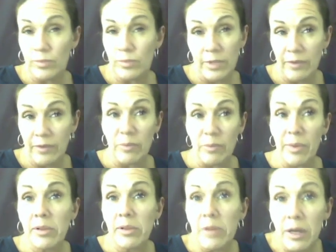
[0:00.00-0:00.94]
lot of your
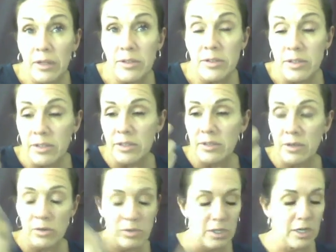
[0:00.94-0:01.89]
metal guns this
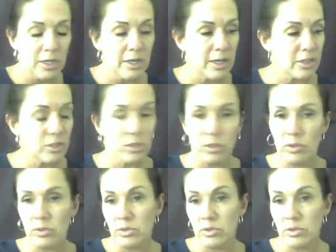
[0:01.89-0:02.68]
hose can connect to.